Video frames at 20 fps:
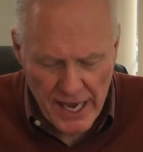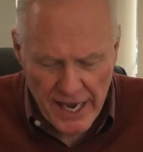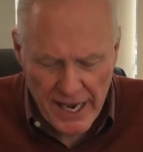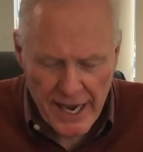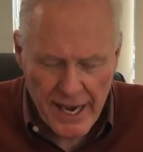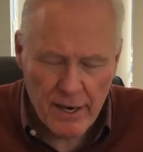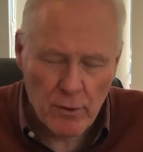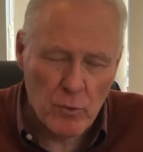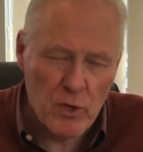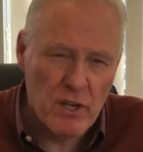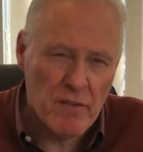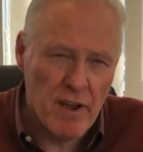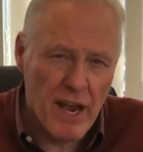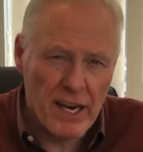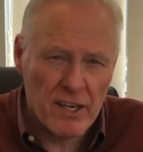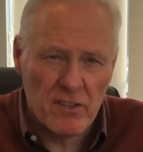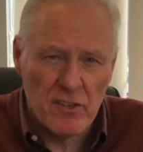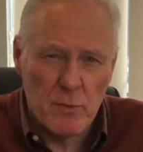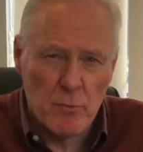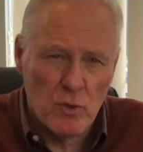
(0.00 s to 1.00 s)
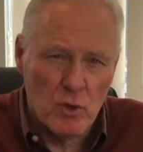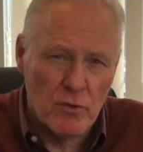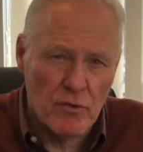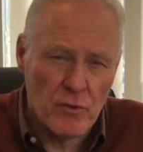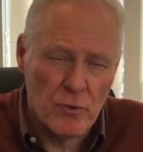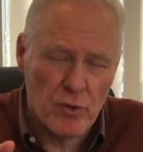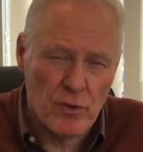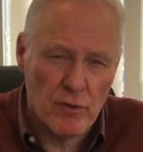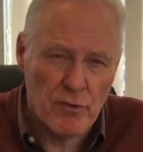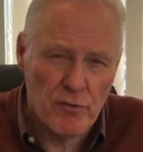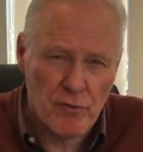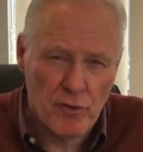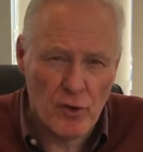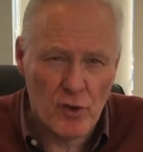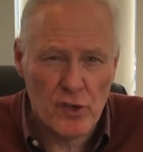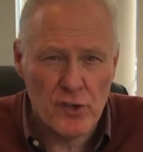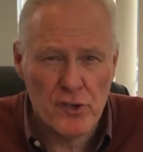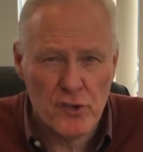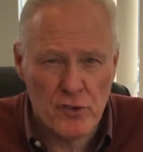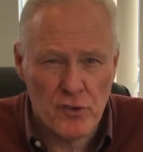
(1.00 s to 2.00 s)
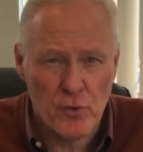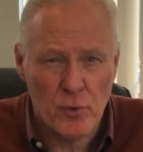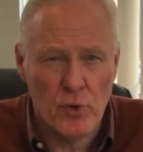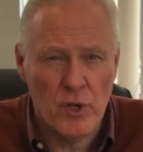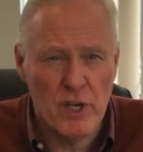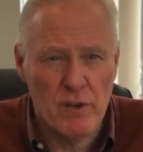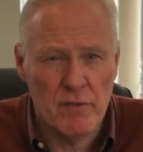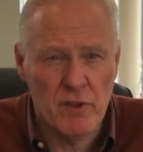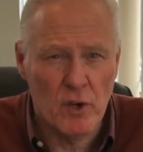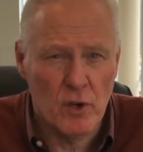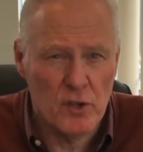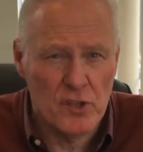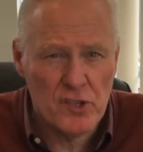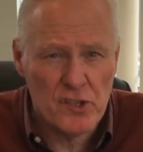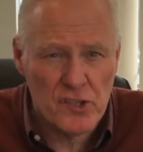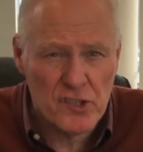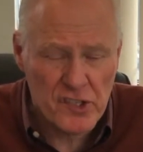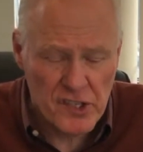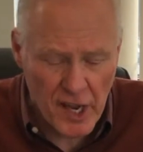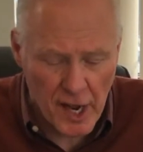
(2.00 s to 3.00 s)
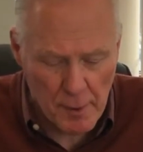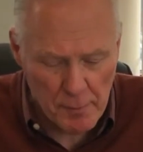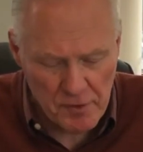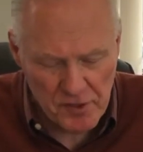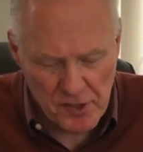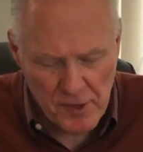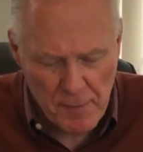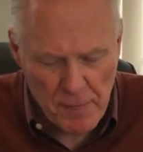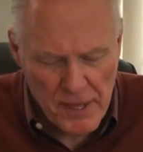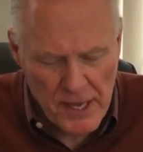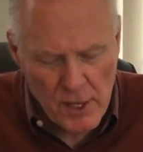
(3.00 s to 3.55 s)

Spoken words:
And we have actually moved through the first 3 of those steps,